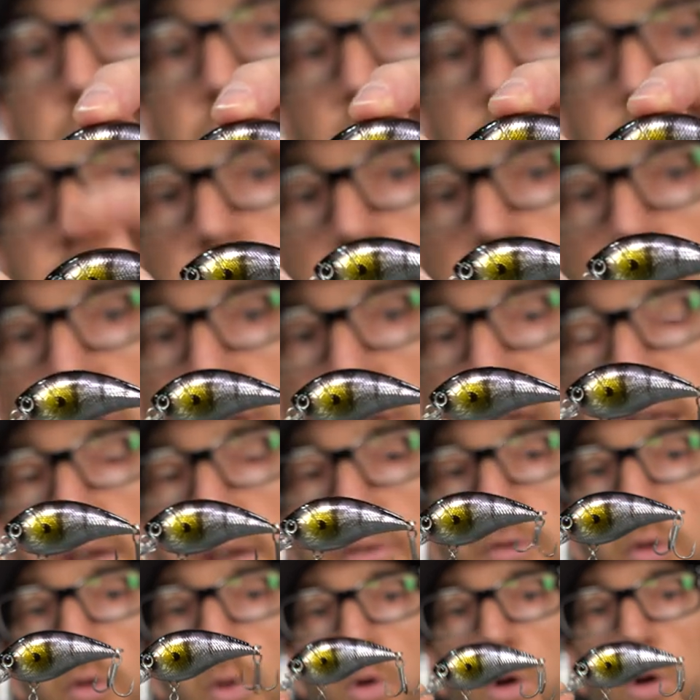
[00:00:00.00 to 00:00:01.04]
you guys are looking
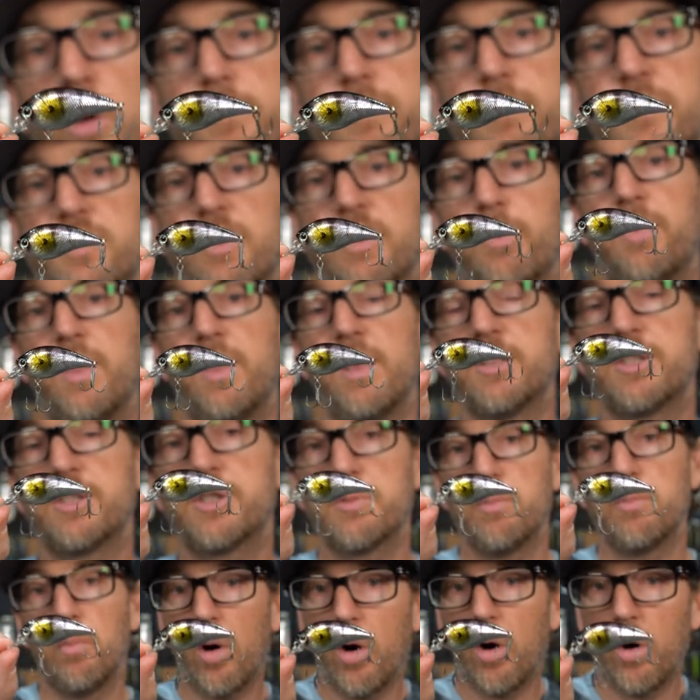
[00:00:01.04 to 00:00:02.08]
for something
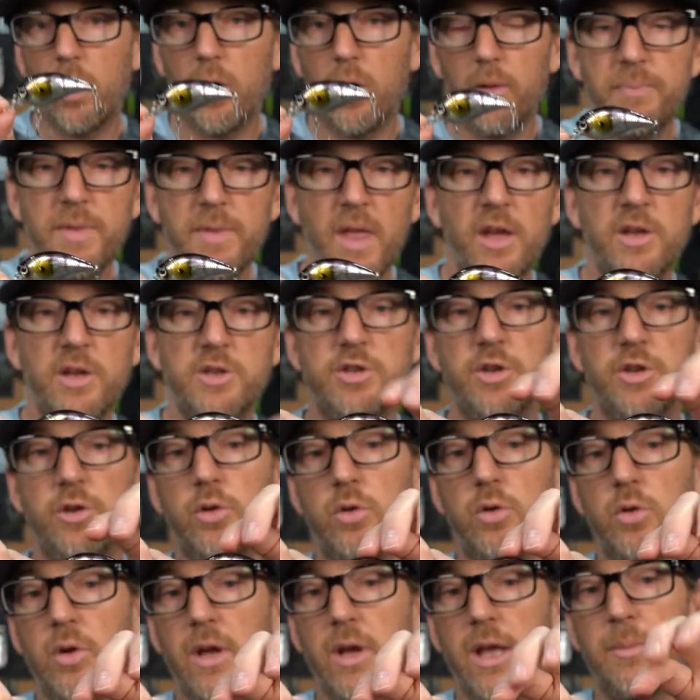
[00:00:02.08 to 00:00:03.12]
small
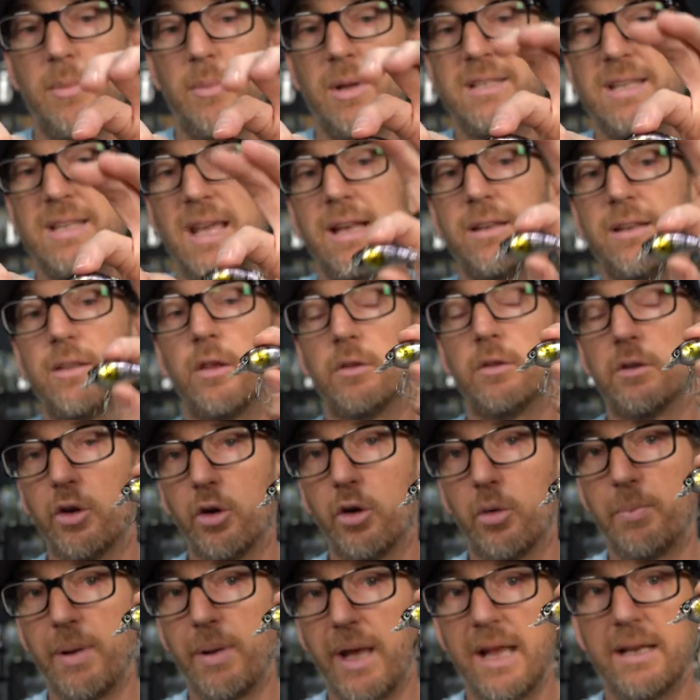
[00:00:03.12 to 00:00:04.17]
to imitate the
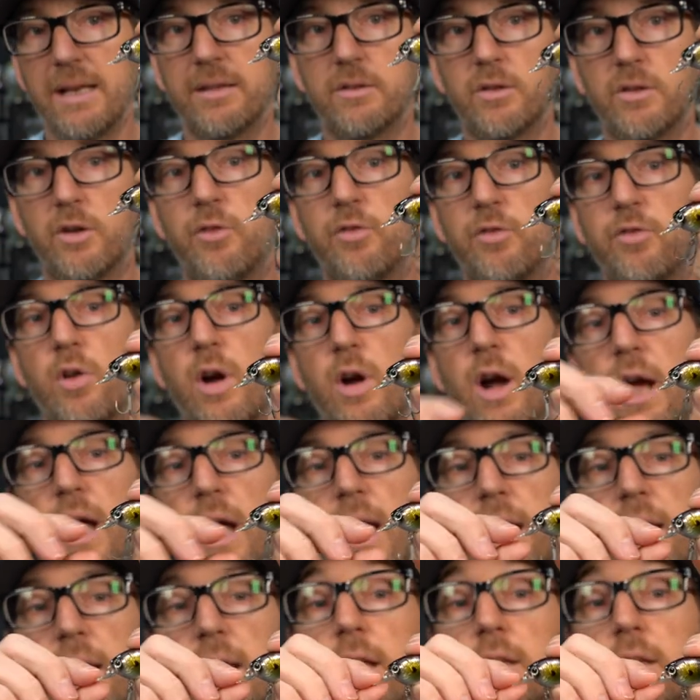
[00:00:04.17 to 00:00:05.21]
little bait, little
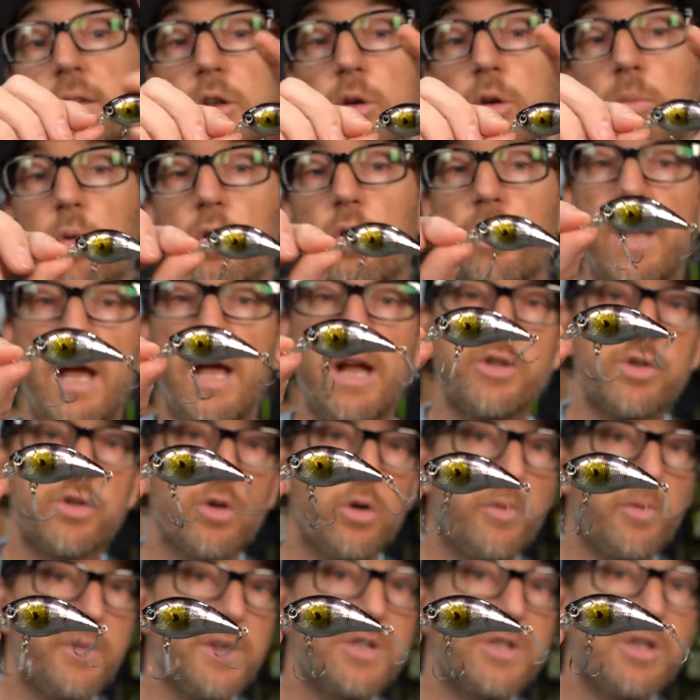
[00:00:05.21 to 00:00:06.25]
fry, a little more
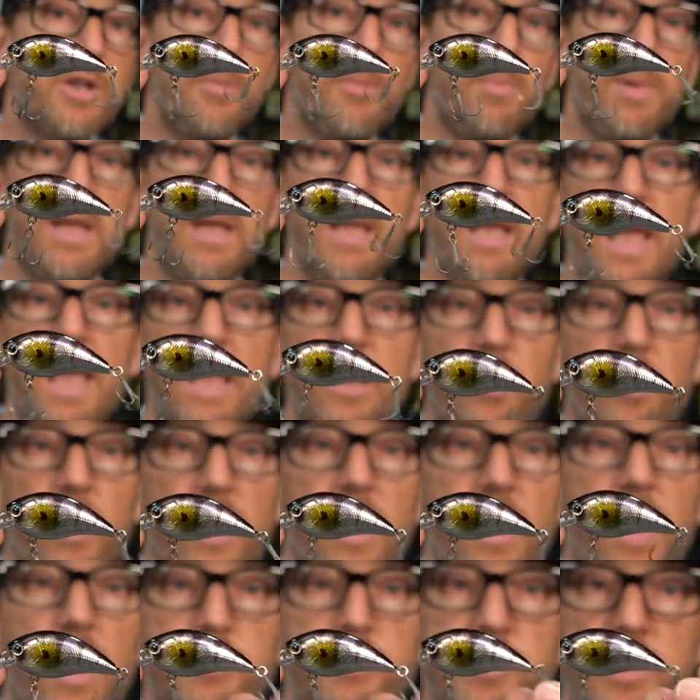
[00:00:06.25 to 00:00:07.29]
natural, this could be a
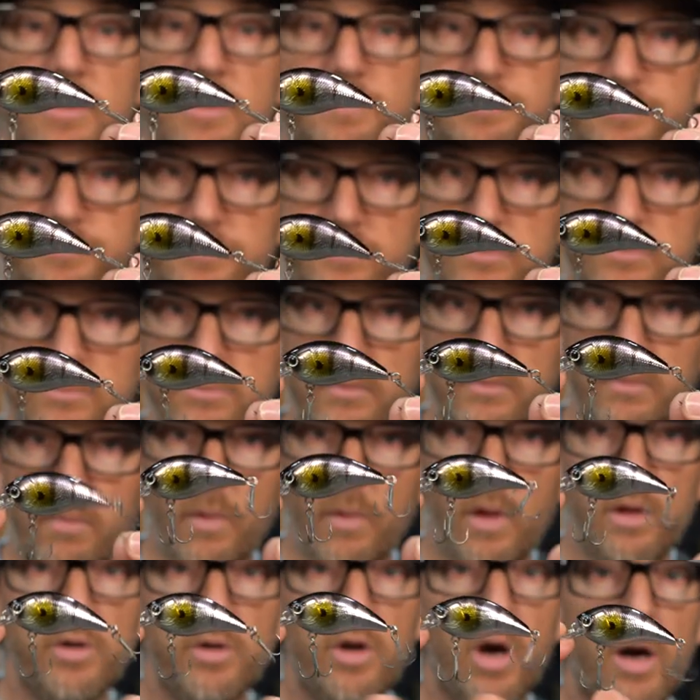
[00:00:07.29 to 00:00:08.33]
great option.
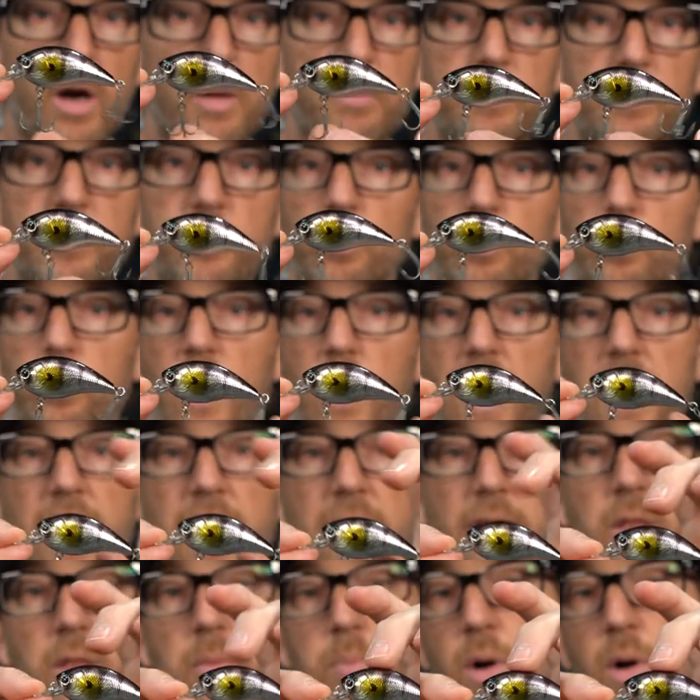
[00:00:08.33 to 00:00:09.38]
Comes right
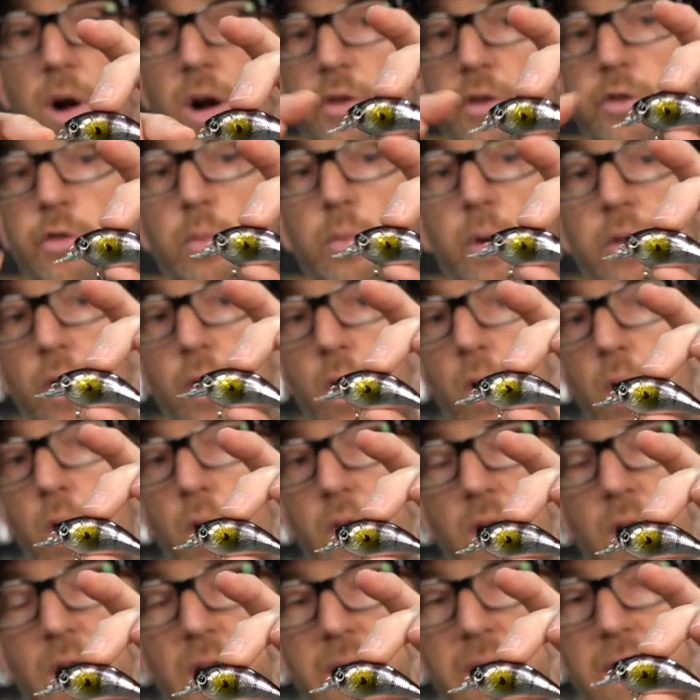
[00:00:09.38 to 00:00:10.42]
out of the box with all
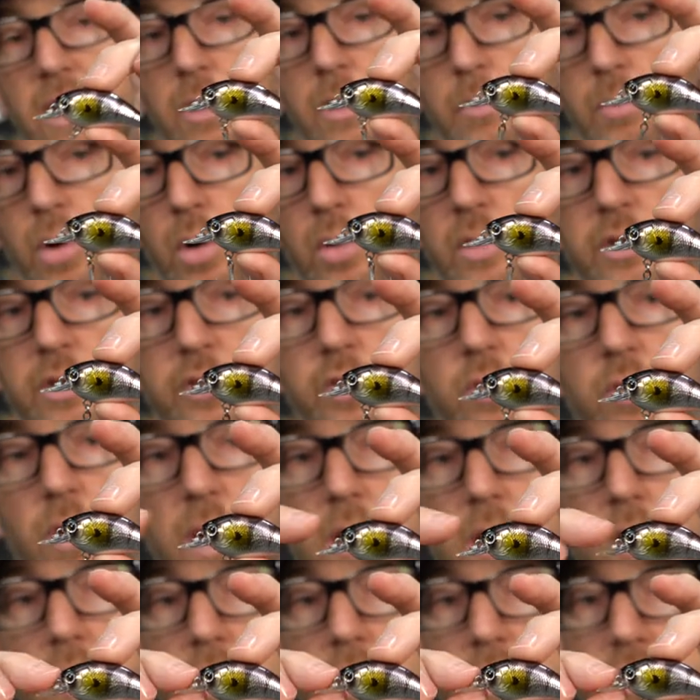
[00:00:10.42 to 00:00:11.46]
the high-end components,
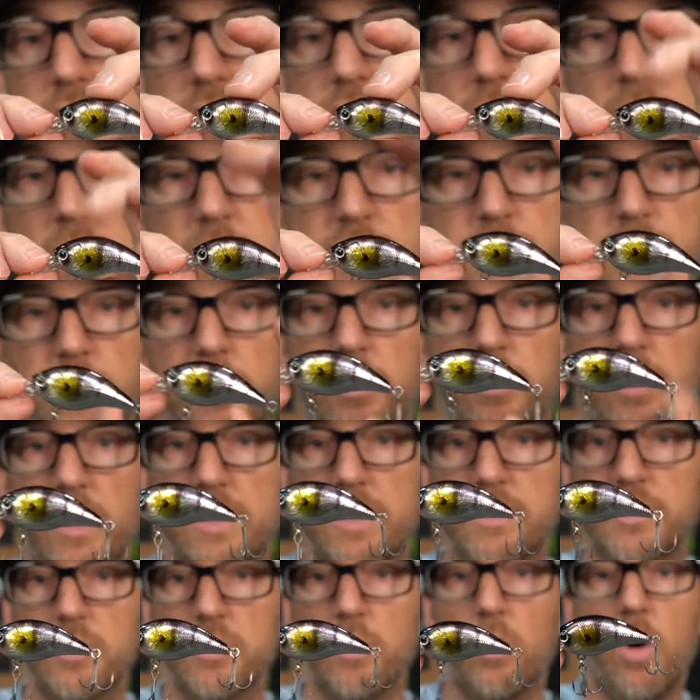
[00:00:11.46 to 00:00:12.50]
great hooks, great split
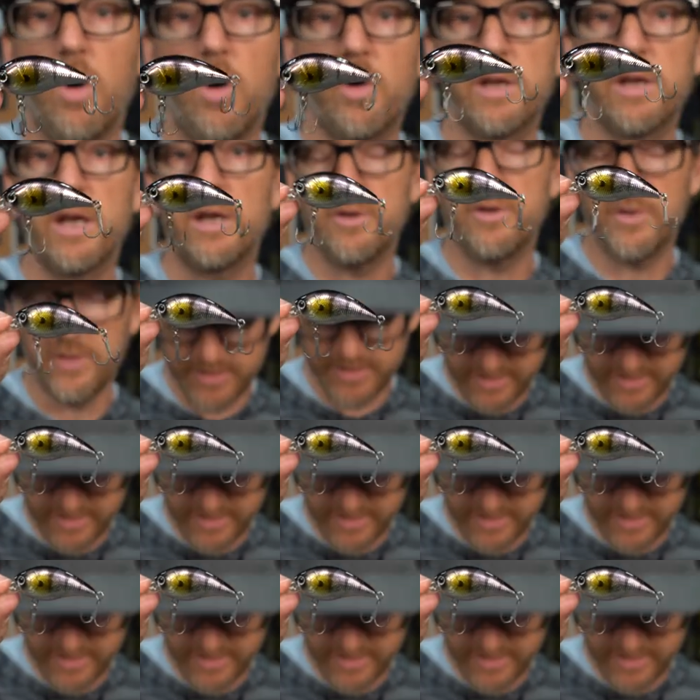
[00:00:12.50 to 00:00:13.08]
rings, so all you gotta do